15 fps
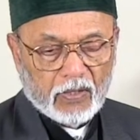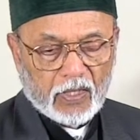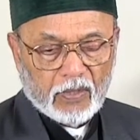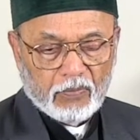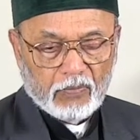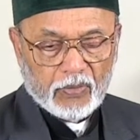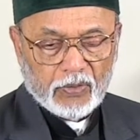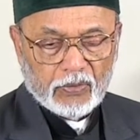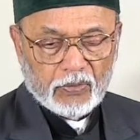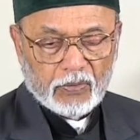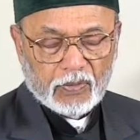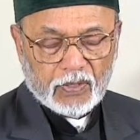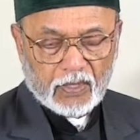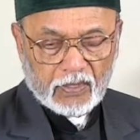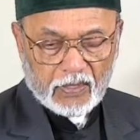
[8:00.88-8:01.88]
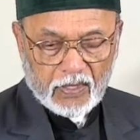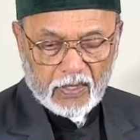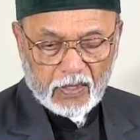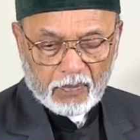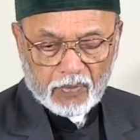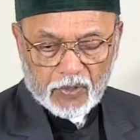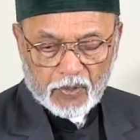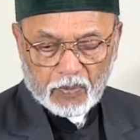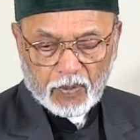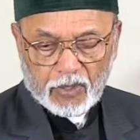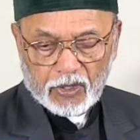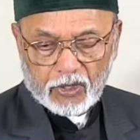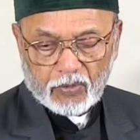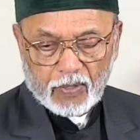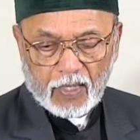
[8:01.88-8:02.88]
imbued with a deep
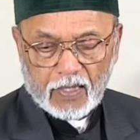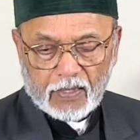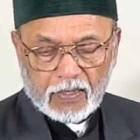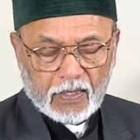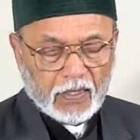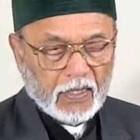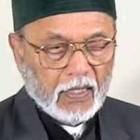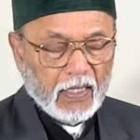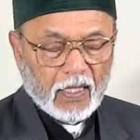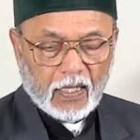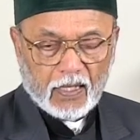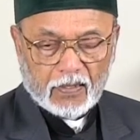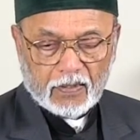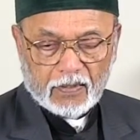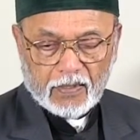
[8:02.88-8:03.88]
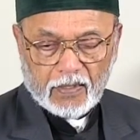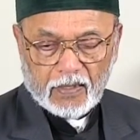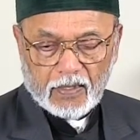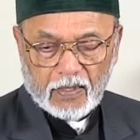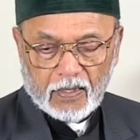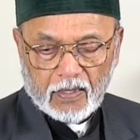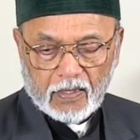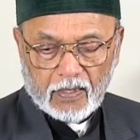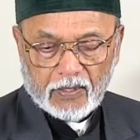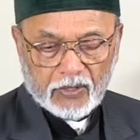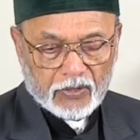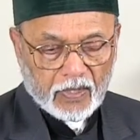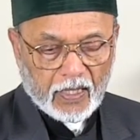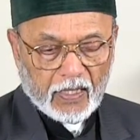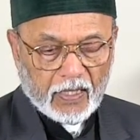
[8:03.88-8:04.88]
spirituality under the
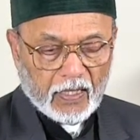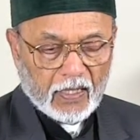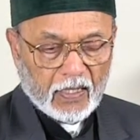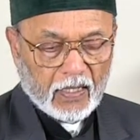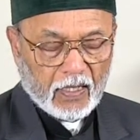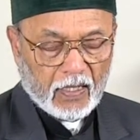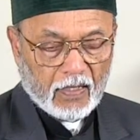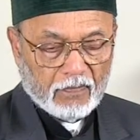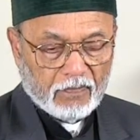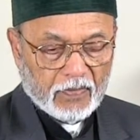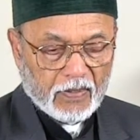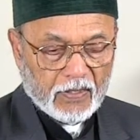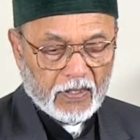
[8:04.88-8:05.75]
training of